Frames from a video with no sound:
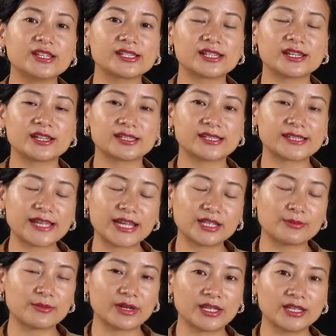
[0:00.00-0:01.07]
it is a
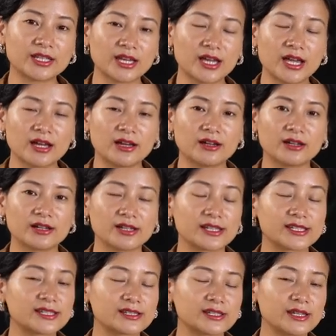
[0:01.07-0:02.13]
statement, uh,
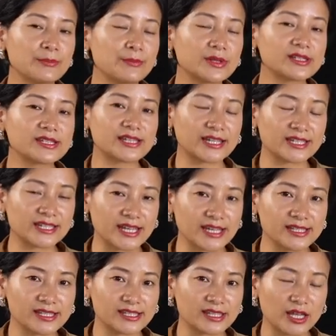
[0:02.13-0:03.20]
a simple
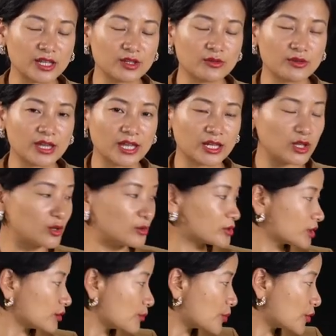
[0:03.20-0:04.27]
sentence, then you can
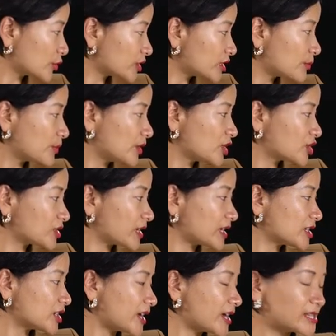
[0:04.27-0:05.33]
use reported speech
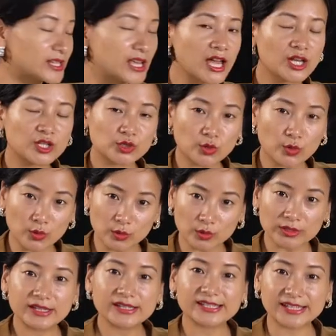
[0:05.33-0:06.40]
such as
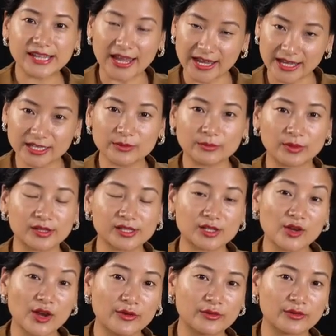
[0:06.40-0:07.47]
told, said, because
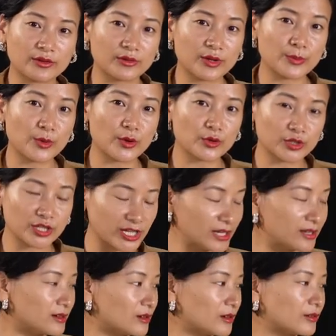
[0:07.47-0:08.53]
you are
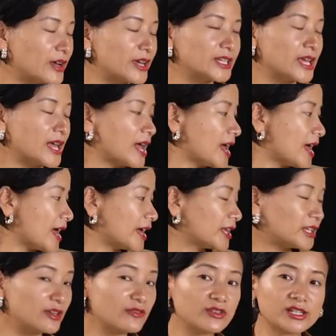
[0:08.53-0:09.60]
reporting, all right?
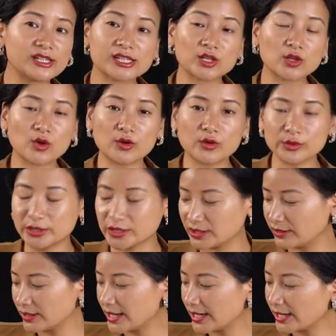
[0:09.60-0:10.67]
And if it is an
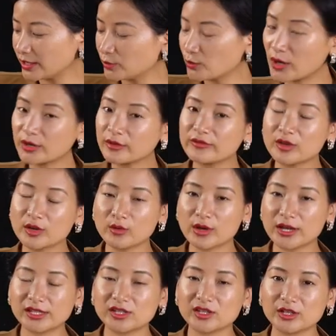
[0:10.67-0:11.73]
order, in one of your
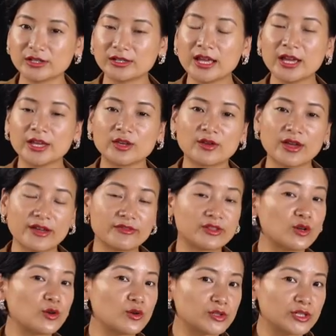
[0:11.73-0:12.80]
question, you have
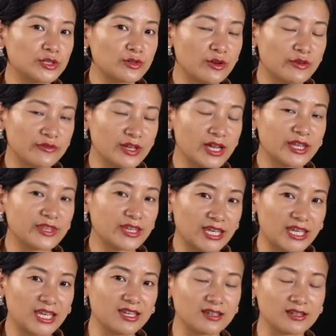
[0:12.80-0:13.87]
an order of the
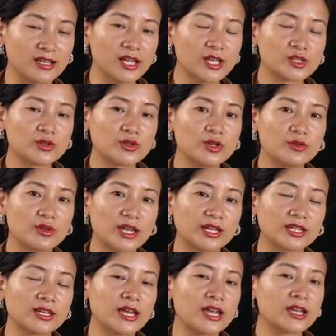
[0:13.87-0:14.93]
king. So you
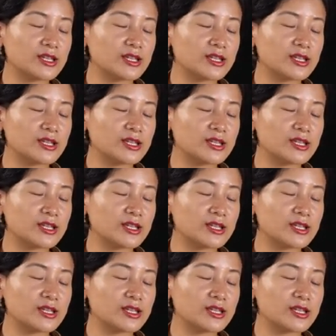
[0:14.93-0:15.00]
can